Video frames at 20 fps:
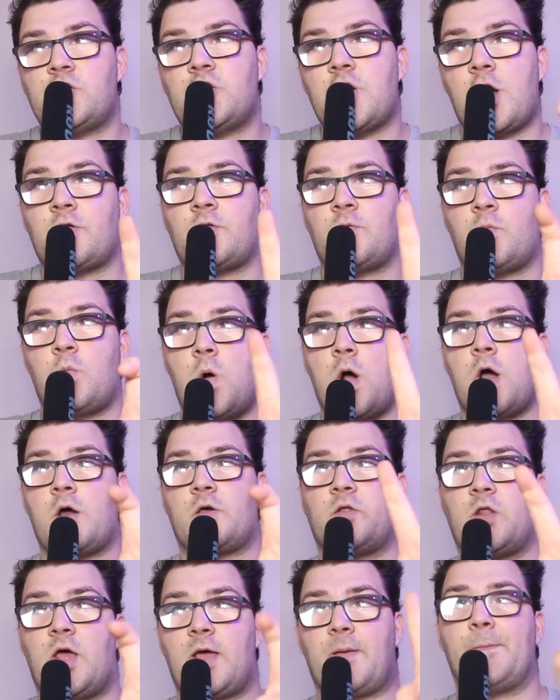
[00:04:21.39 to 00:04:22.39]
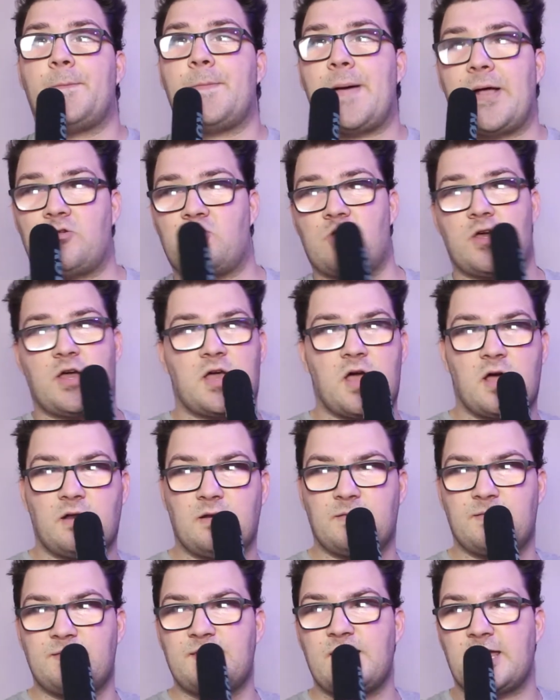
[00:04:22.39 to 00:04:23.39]
just works like magic
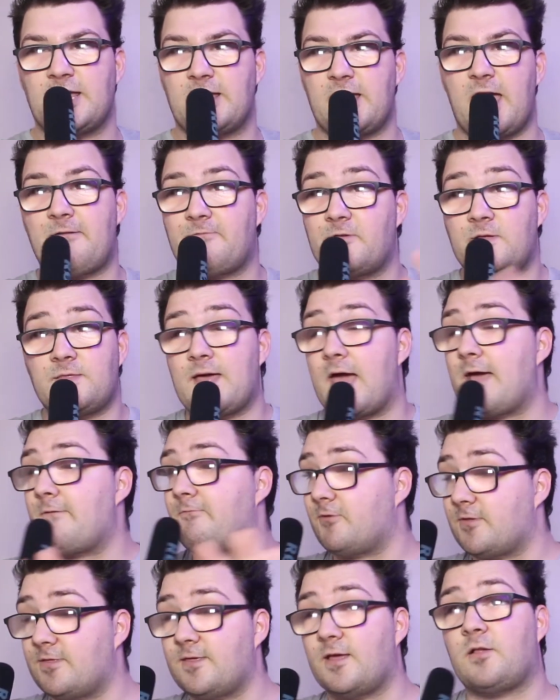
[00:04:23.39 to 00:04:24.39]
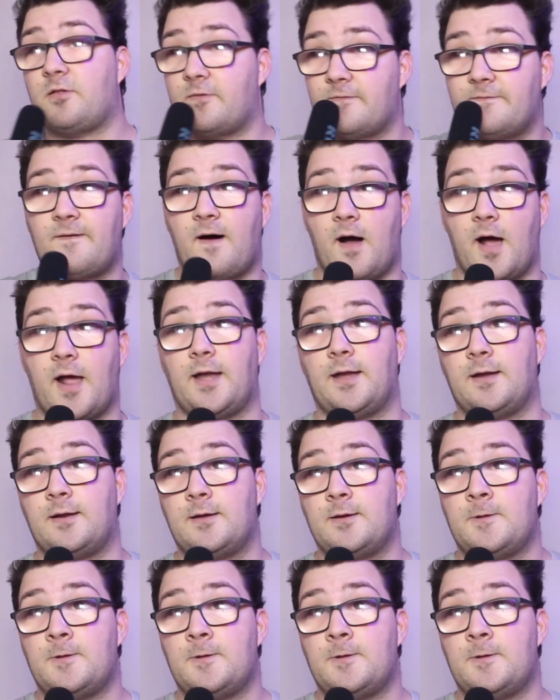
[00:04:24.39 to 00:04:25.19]
kind of thing. Every everything's fine.